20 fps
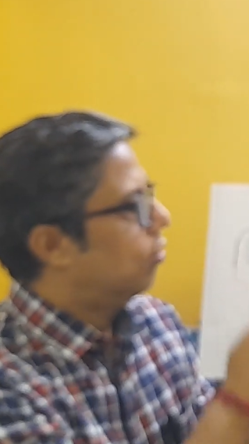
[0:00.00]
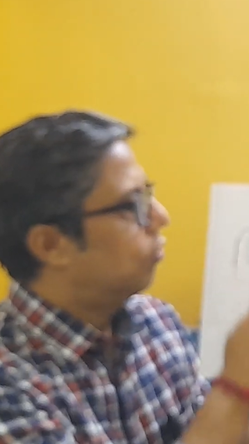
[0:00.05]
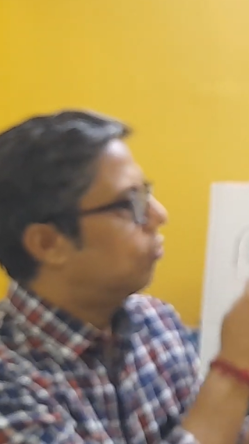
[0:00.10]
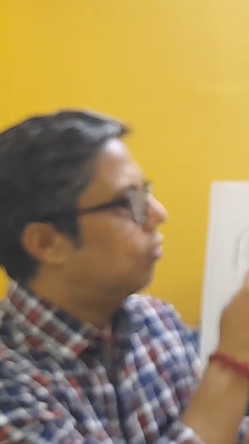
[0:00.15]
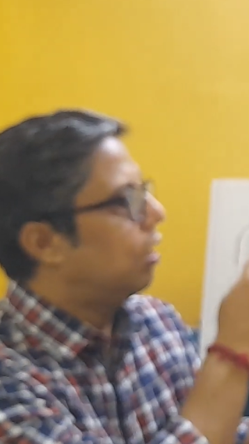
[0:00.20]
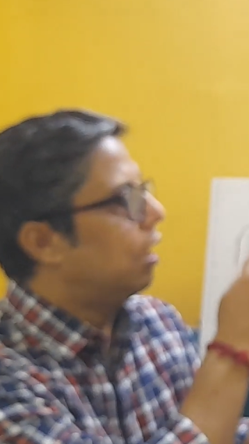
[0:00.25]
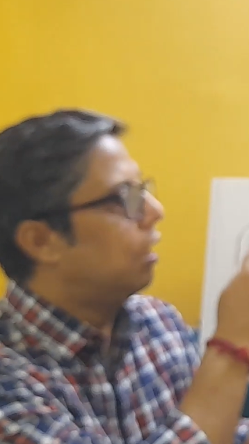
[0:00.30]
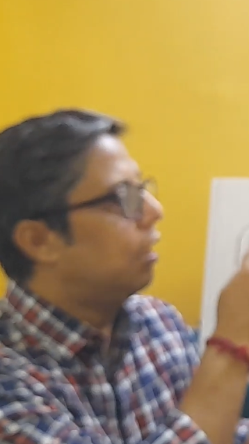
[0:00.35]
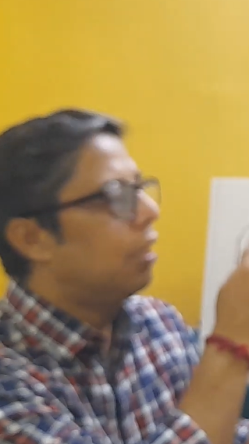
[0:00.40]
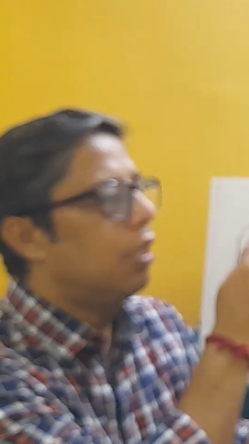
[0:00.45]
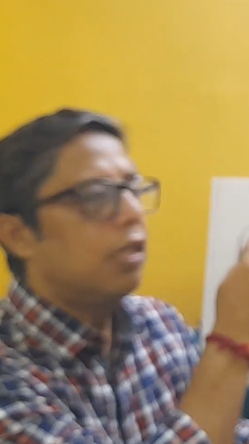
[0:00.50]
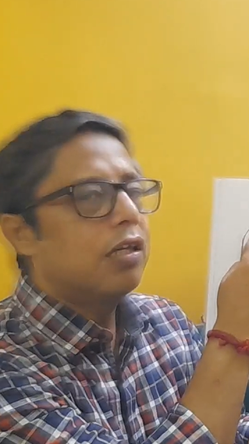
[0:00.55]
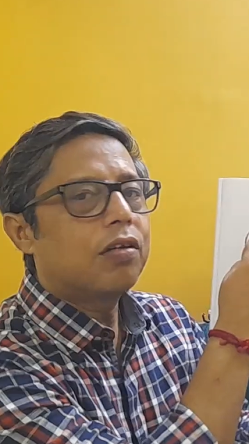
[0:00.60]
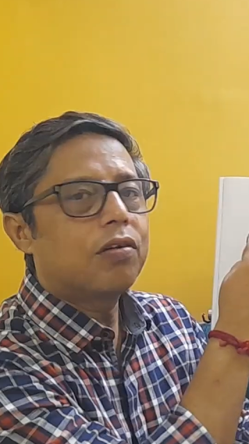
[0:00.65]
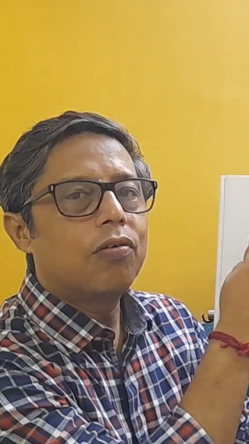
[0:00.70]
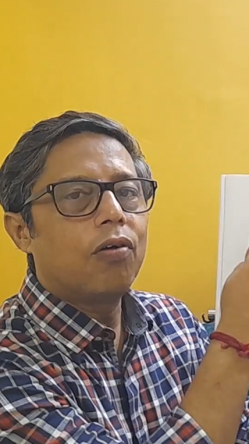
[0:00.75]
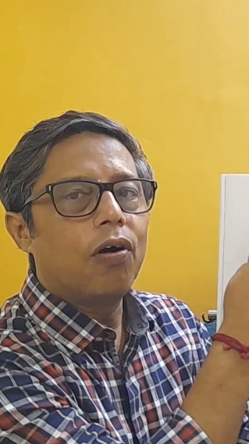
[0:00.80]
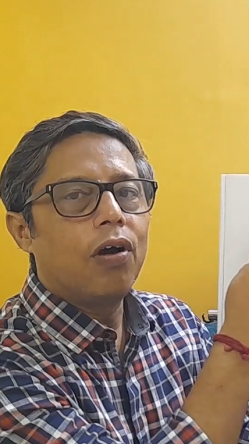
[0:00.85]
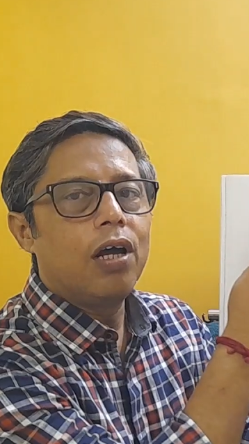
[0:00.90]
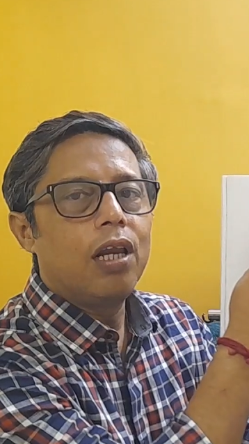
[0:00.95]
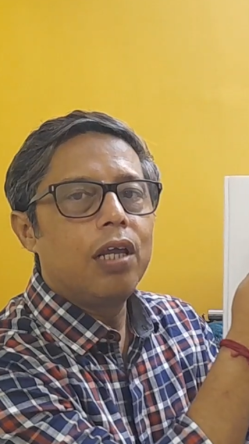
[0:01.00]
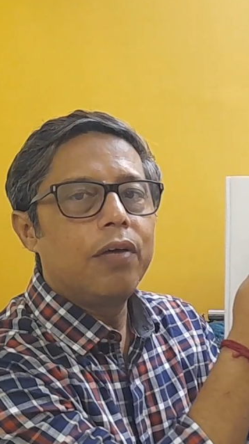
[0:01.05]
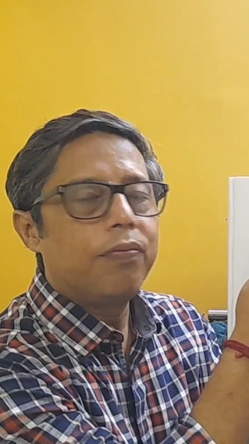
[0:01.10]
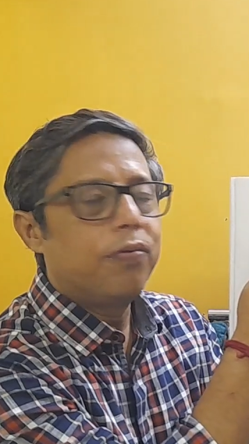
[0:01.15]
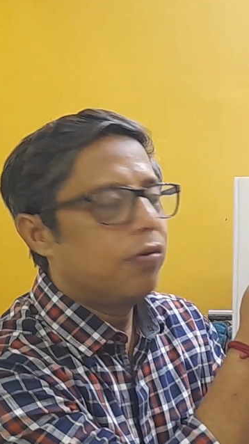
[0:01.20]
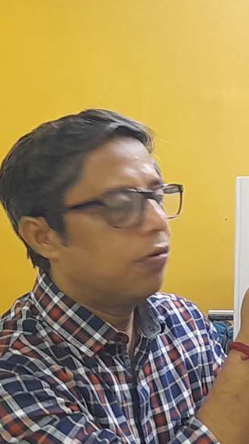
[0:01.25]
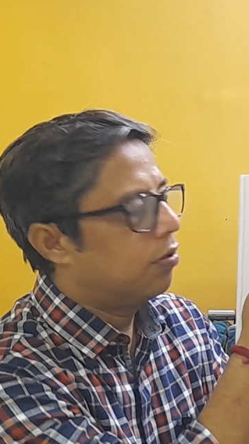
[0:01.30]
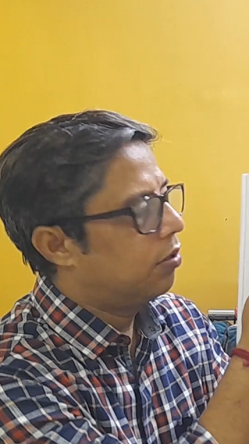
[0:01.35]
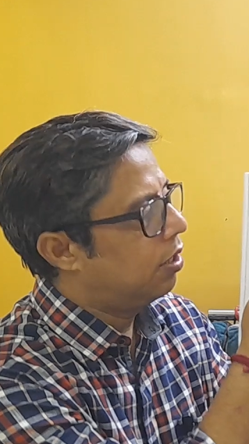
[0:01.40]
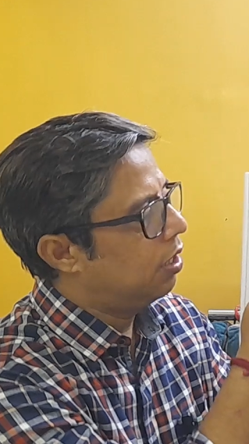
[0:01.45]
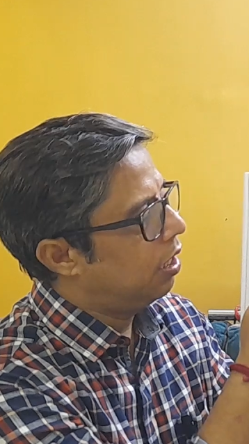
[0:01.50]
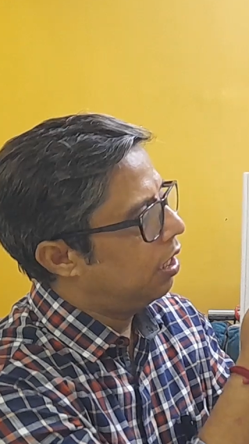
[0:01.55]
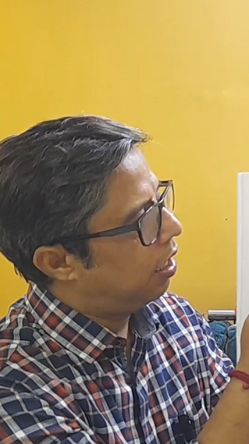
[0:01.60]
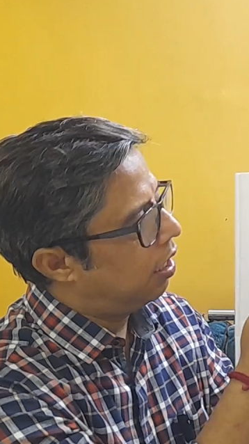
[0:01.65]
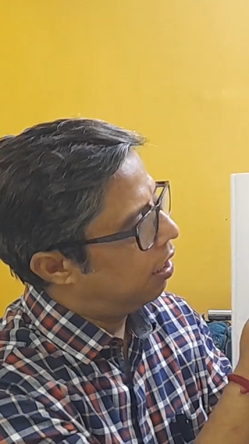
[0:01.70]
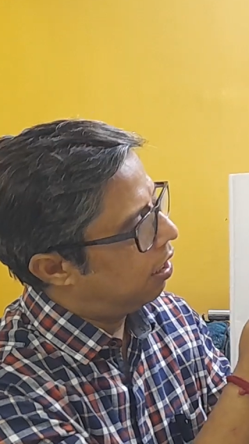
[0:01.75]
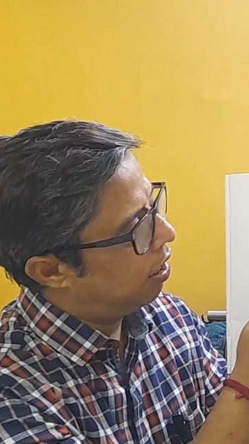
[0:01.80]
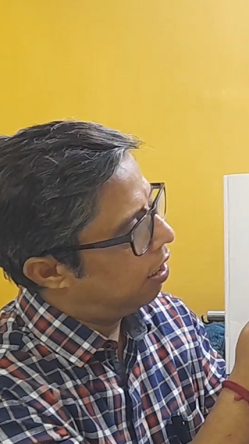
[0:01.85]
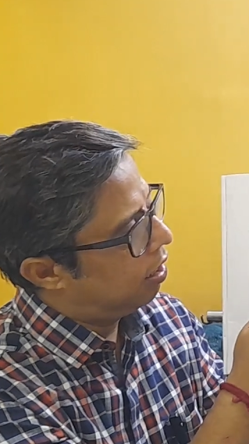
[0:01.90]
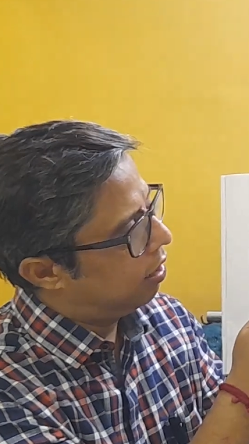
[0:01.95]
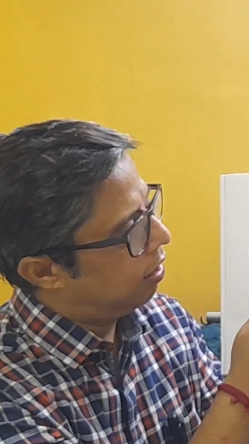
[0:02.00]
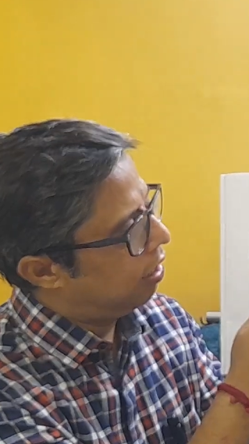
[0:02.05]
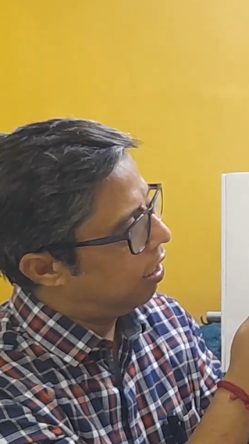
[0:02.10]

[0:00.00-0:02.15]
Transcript: So in this coil, if you see here,